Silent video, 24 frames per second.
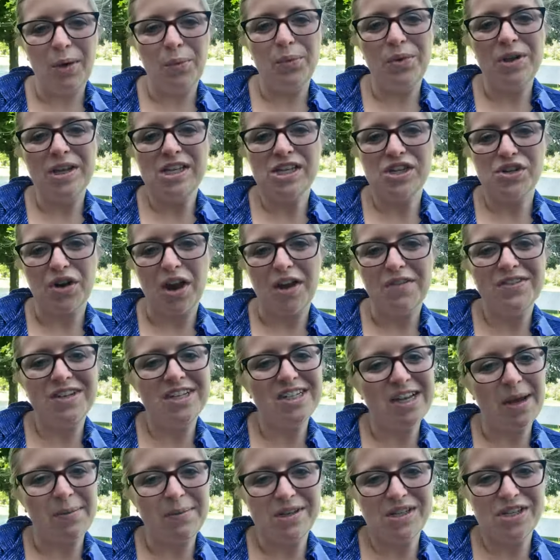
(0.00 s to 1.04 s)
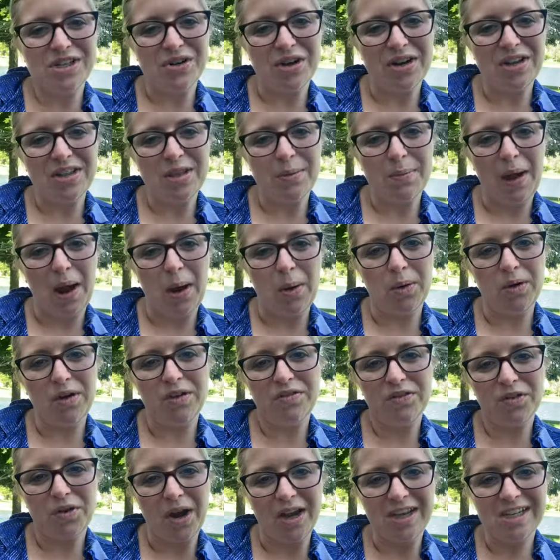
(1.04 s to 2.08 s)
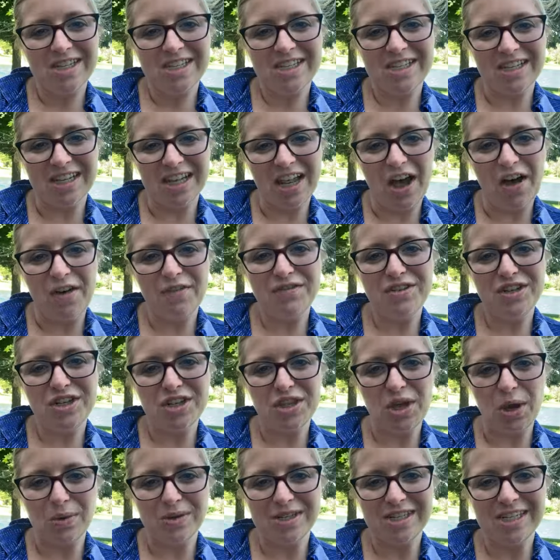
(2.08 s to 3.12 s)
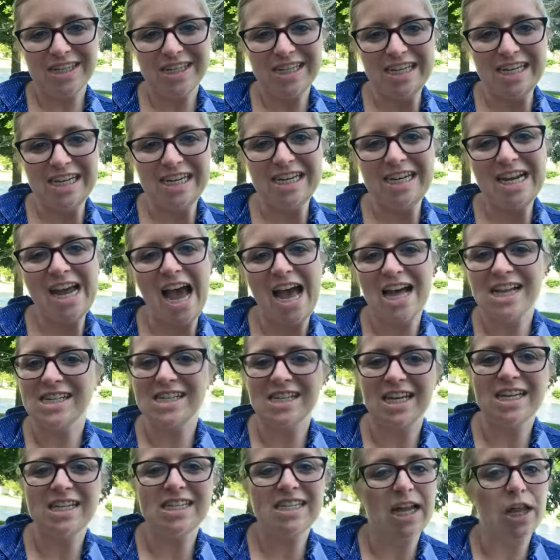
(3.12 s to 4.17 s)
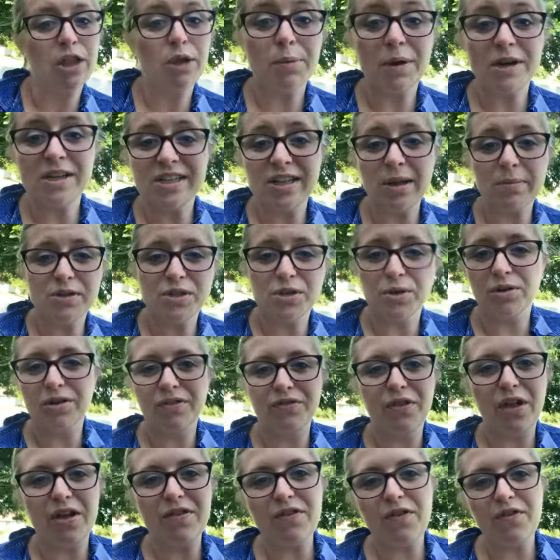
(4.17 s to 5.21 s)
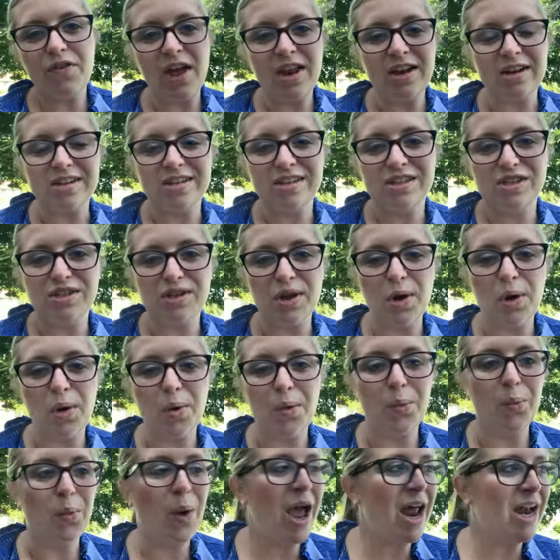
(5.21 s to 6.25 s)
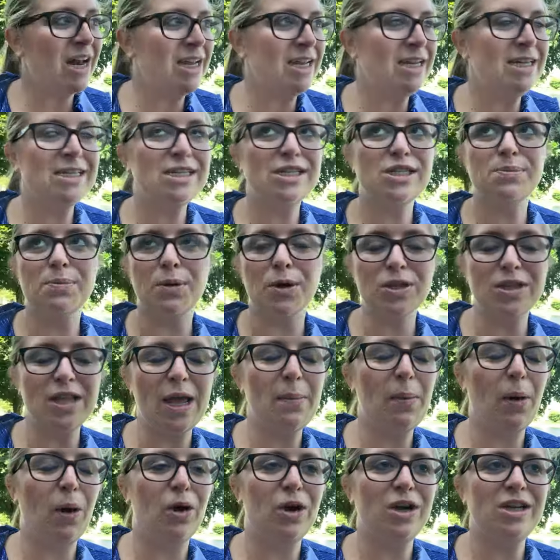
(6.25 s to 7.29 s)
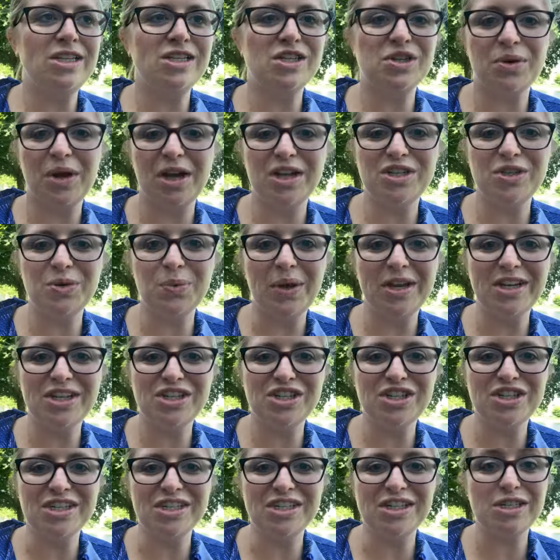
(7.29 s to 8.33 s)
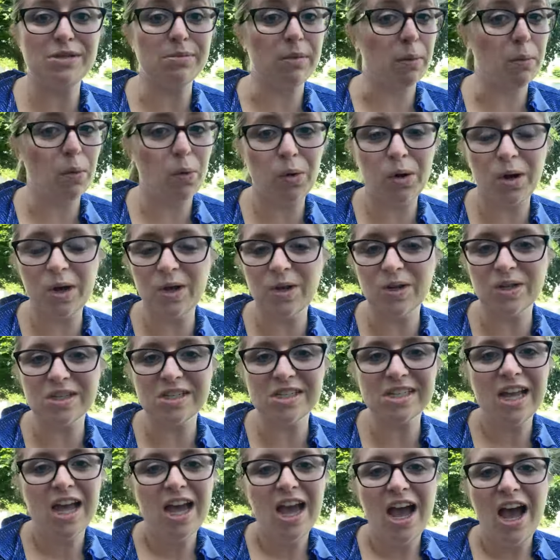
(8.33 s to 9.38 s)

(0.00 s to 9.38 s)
We strive to demonstrate the power of Christ's love to those in need as they celebrate some sort of life event. So weddings, birthday parties, graduations, memorials.